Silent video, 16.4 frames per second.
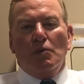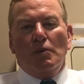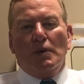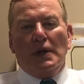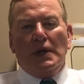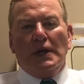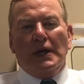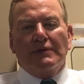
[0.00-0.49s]

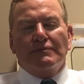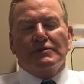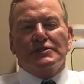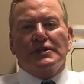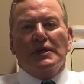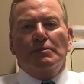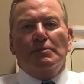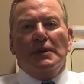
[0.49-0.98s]
We have a
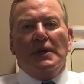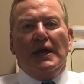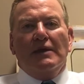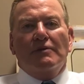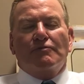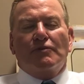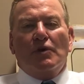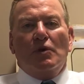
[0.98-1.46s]

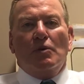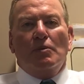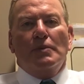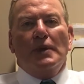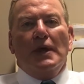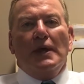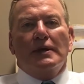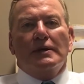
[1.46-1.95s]
CPA
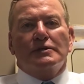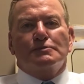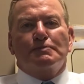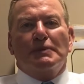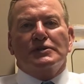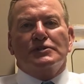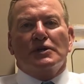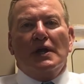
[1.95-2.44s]
firm that
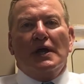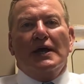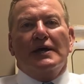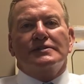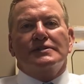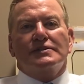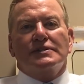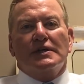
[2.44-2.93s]

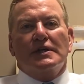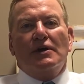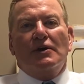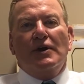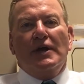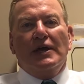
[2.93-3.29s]
specializes in